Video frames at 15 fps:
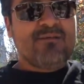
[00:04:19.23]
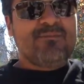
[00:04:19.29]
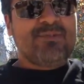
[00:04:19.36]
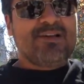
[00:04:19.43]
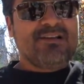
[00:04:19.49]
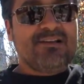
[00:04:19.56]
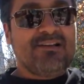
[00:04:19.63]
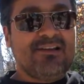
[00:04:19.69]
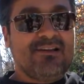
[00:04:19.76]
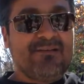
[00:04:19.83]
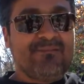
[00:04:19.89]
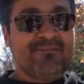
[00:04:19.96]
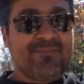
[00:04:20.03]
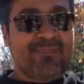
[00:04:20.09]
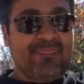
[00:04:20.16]
But
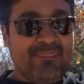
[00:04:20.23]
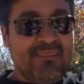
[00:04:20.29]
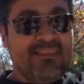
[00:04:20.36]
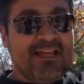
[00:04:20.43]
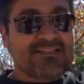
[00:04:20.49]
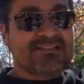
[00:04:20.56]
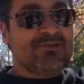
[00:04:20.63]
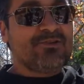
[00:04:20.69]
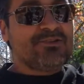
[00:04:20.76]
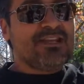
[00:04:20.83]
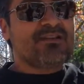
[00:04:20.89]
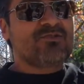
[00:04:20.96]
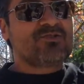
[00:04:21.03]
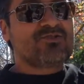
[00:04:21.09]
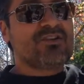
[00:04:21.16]
um, that's the whole
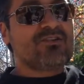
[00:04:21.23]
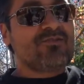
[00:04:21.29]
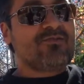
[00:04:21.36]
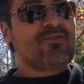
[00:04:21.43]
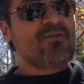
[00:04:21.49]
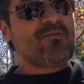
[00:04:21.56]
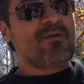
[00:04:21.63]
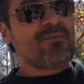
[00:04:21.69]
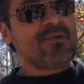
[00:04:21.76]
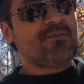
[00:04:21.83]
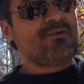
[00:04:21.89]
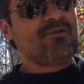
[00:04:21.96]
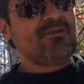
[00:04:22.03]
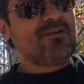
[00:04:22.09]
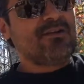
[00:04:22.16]
thing. We're trying to inform our
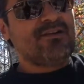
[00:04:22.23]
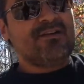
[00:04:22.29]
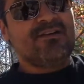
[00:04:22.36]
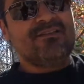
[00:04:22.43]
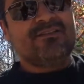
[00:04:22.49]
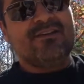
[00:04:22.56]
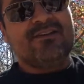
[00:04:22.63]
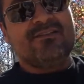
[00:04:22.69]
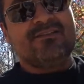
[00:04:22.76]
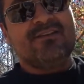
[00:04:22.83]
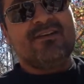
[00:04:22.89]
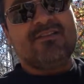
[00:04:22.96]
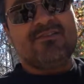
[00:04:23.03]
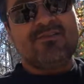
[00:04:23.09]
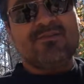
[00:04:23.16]
people on, on, on,
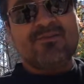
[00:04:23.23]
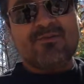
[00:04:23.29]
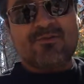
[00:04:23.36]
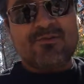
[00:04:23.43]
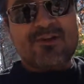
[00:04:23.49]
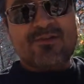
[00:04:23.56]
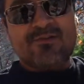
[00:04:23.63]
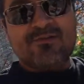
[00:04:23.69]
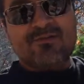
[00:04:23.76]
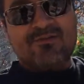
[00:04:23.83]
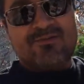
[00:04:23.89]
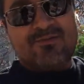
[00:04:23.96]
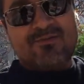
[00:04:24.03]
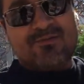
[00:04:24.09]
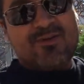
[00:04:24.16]
on the real
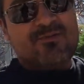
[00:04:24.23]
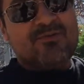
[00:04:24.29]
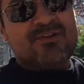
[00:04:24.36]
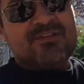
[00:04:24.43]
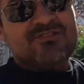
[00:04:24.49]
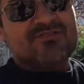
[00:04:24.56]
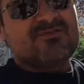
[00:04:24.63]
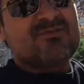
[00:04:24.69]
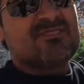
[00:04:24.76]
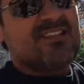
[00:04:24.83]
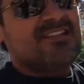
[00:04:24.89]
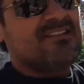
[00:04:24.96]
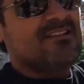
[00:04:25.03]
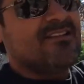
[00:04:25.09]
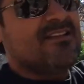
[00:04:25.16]
the real issues
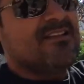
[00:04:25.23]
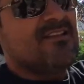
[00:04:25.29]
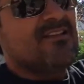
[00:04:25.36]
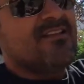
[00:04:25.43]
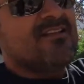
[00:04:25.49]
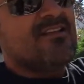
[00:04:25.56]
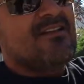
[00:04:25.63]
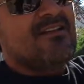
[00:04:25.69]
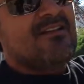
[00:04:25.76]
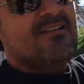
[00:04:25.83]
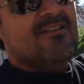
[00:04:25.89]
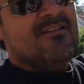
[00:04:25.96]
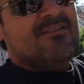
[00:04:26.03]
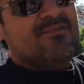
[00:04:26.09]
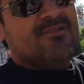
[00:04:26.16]
and, and
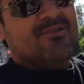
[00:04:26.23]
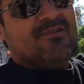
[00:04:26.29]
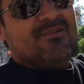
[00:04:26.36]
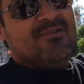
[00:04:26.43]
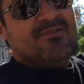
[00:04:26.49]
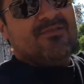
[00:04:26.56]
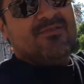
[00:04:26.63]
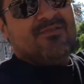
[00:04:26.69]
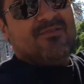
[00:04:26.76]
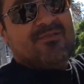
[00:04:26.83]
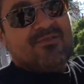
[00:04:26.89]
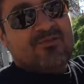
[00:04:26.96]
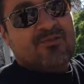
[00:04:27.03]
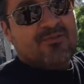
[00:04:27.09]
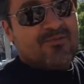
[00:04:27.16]
the,
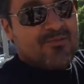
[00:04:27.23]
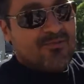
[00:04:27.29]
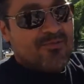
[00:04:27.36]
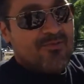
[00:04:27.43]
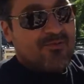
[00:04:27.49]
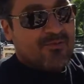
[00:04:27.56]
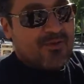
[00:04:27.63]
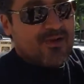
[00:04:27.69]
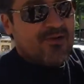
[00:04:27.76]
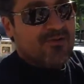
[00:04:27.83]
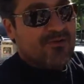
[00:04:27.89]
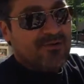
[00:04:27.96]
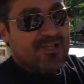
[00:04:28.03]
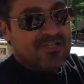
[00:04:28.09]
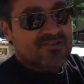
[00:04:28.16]
the the
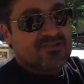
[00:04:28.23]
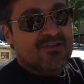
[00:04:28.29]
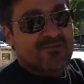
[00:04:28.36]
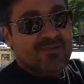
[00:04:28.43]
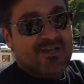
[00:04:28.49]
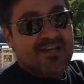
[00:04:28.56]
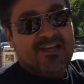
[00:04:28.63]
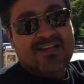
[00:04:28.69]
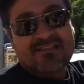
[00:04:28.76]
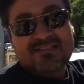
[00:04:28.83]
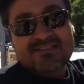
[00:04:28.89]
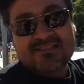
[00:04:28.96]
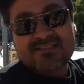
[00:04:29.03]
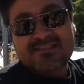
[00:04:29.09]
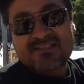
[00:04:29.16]
real history behind
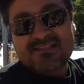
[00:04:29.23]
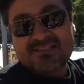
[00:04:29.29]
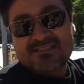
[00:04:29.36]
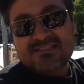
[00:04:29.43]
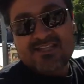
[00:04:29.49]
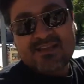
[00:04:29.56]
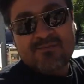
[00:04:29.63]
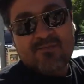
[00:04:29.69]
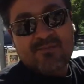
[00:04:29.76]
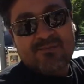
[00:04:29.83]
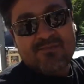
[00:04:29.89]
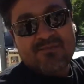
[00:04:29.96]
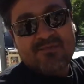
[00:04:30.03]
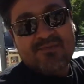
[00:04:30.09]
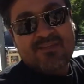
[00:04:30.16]
these these evil
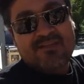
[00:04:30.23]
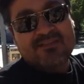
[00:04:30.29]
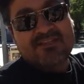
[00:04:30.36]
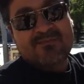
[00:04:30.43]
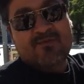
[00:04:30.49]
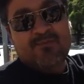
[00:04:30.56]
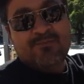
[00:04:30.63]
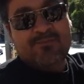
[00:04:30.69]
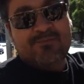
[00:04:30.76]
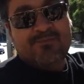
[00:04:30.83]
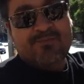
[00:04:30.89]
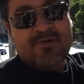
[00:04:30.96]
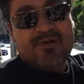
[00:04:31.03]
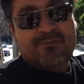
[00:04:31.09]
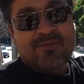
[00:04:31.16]
these evil
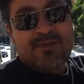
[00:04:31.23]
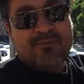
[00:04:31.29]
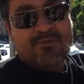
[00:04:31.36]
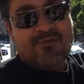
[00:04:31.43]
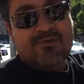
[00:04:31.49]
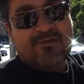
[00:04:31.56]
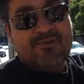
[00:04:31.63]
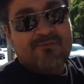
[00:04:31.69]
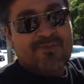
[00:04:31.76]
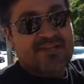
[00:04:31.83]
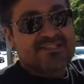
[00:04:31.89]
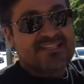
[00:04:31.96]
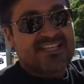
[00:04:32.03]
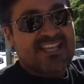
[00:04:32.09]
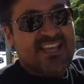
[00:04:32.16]
uh, people,
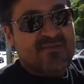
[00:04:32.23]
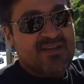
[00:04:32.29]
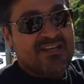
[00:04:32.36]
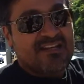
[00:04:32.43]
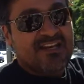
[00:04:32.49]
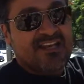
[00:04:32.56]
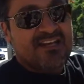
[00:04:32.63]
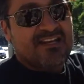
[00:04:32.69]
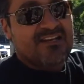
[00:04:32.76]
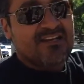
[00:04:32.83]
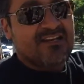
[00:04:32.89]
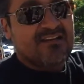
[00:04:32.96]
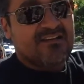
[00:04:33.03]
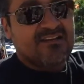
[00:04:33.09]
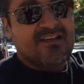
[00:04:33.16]
Europeans that came in and
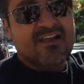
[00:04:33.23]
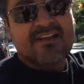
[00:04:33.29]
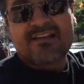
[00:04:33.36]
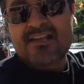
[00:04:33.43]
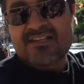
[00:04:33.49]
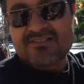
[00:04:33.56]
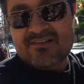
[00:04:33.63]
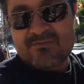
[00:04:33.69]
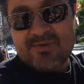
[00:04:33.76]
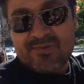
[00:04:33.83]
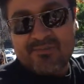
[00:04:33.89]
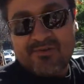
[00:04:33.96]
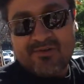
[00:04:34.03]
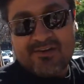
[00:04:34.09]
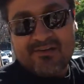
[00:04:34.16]
uh, colonized our
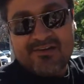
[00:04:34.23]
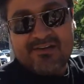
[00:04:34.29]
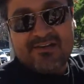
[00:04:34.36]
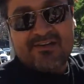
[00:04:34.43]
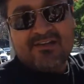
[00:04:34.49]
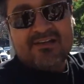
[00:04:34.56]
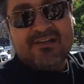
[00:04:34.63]
people here in.